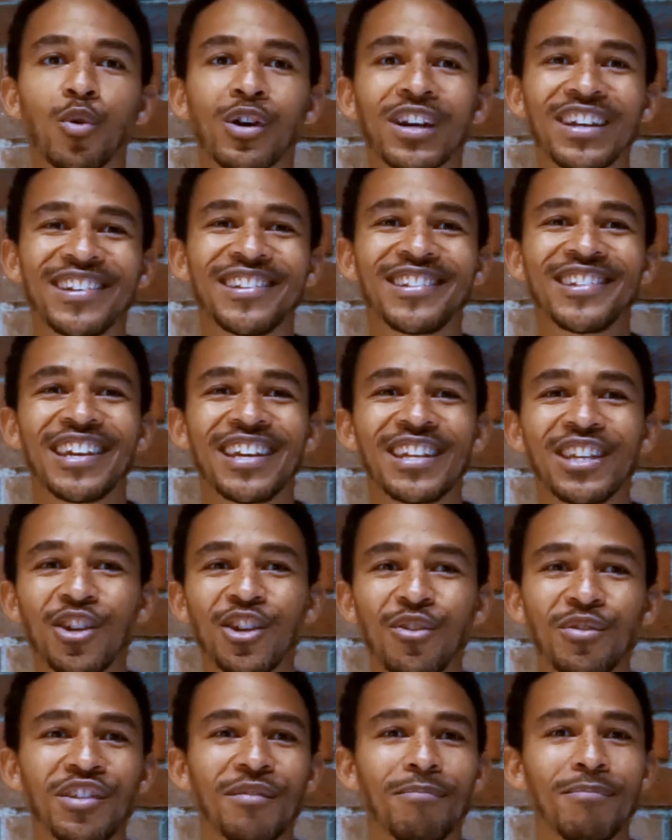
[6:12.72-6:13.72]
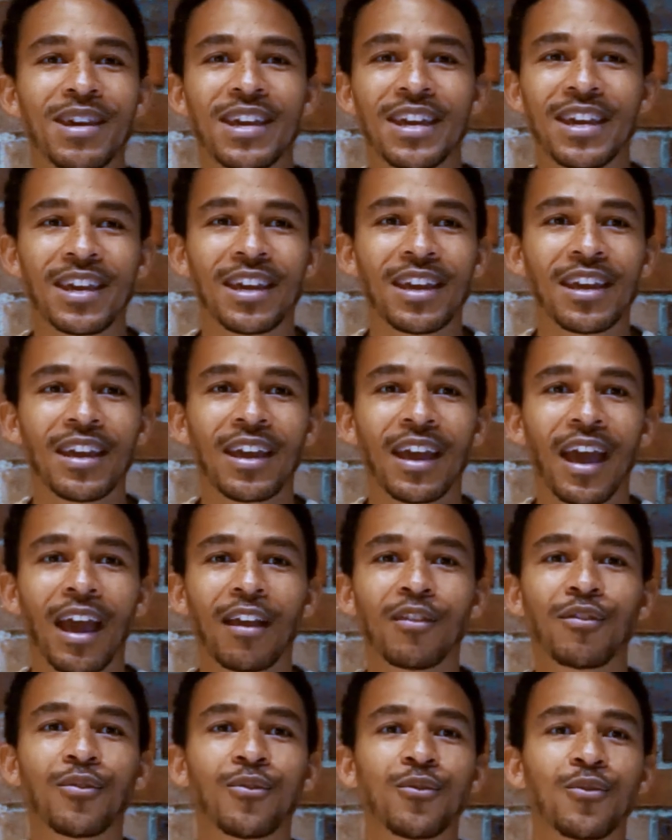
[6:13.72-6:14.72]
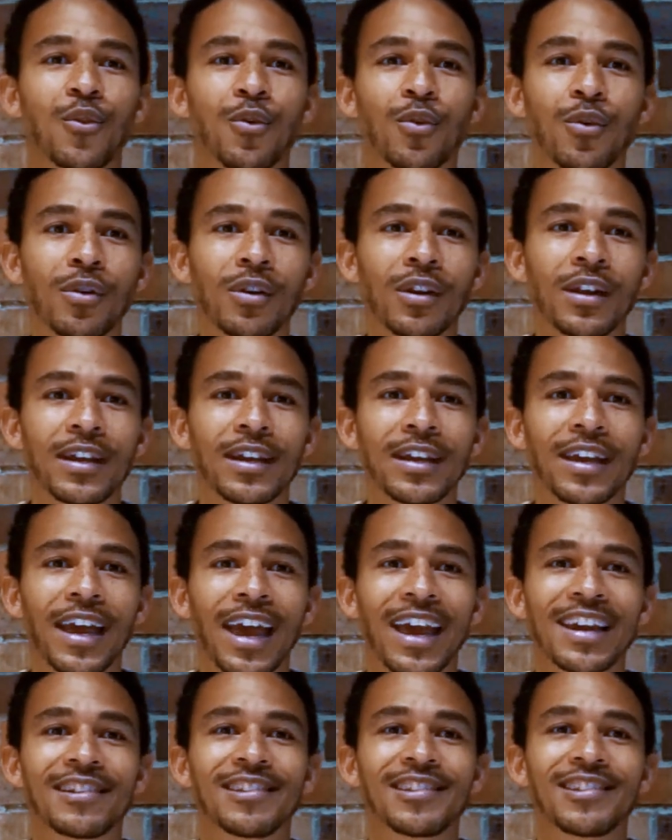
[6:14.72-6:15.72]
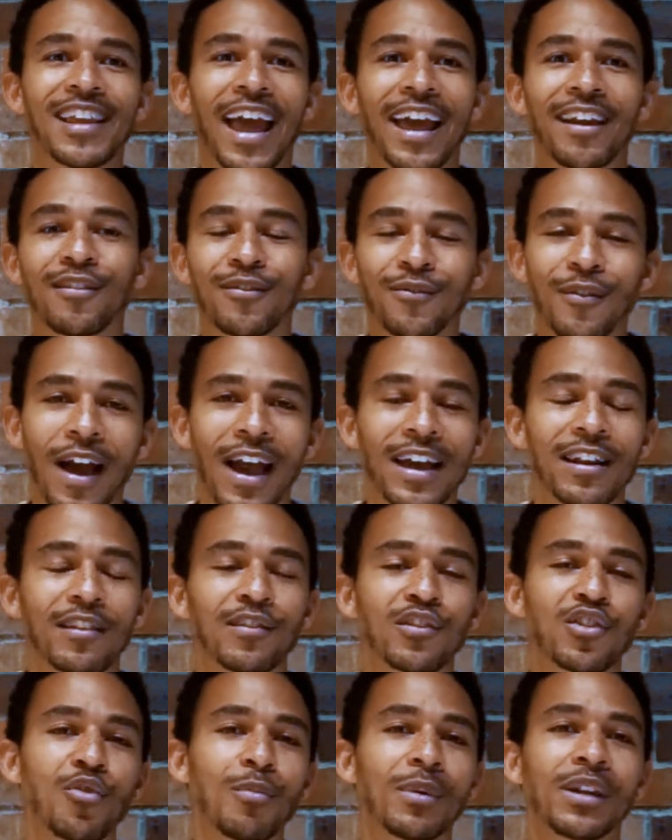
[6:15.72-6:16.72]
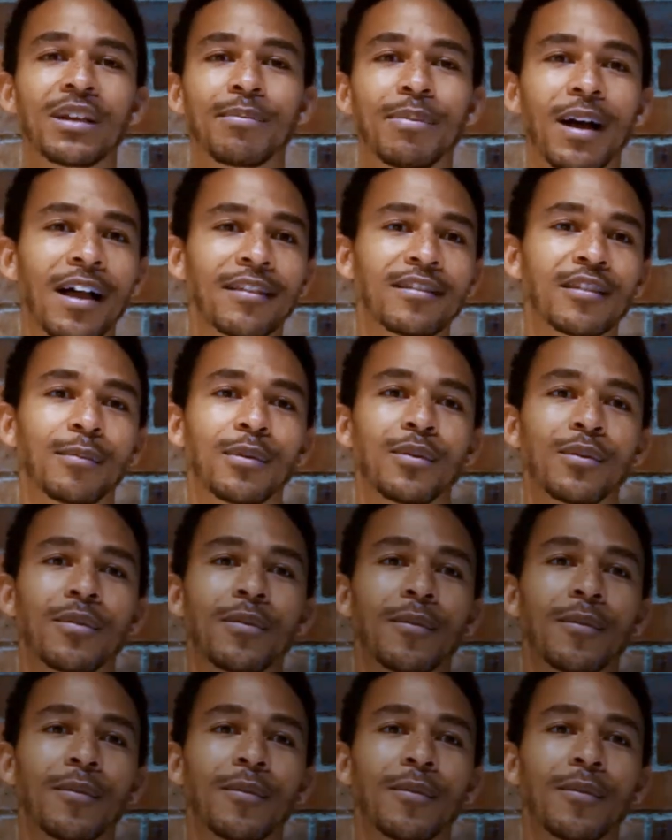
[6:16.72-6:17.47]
will continue to be as full and as satisfied as humanly possible.